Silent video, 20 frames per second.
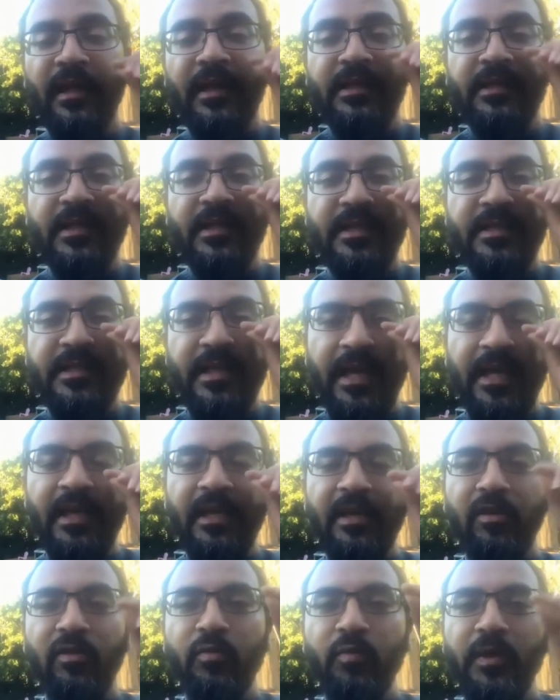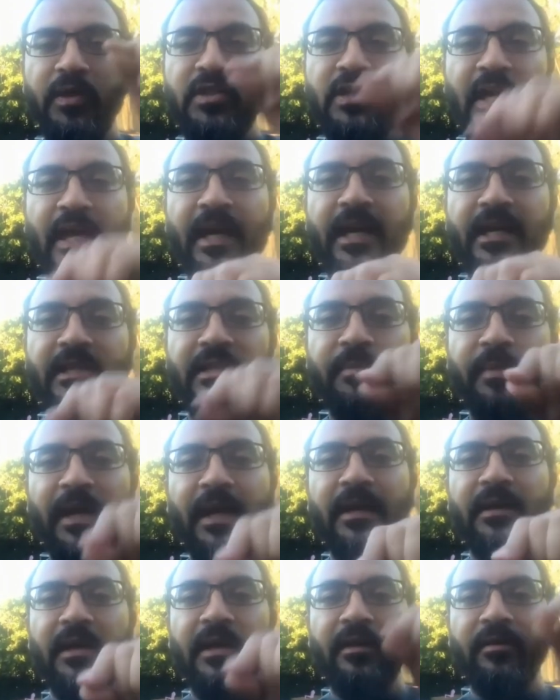the day on which Adam
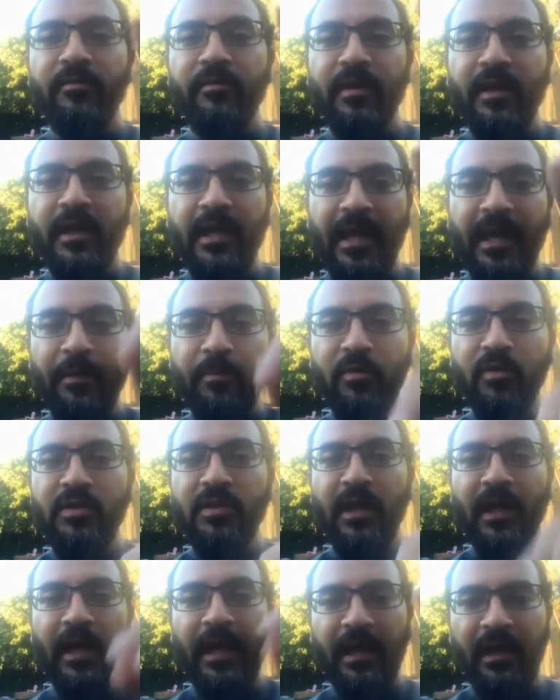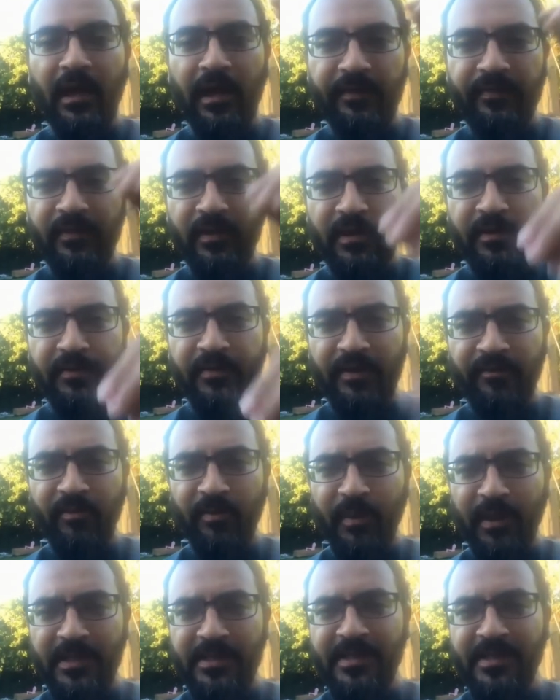came on, after
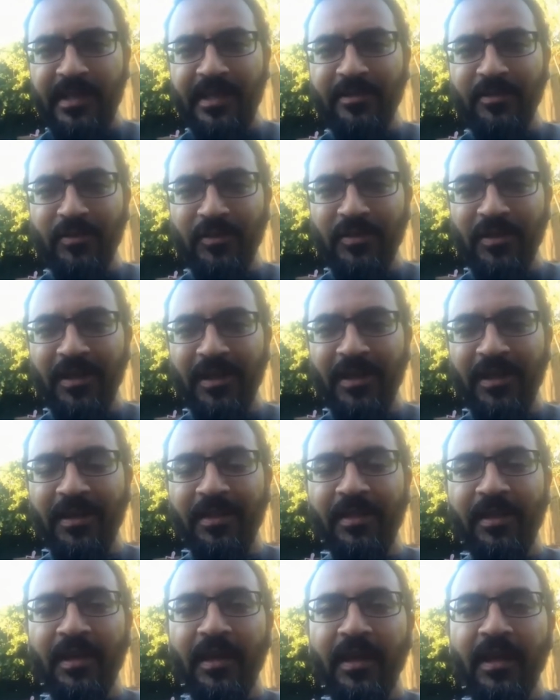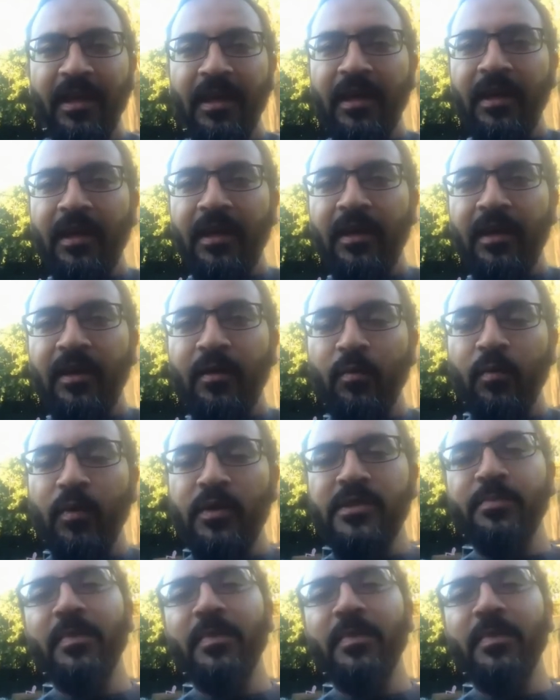having been sent onto earth, was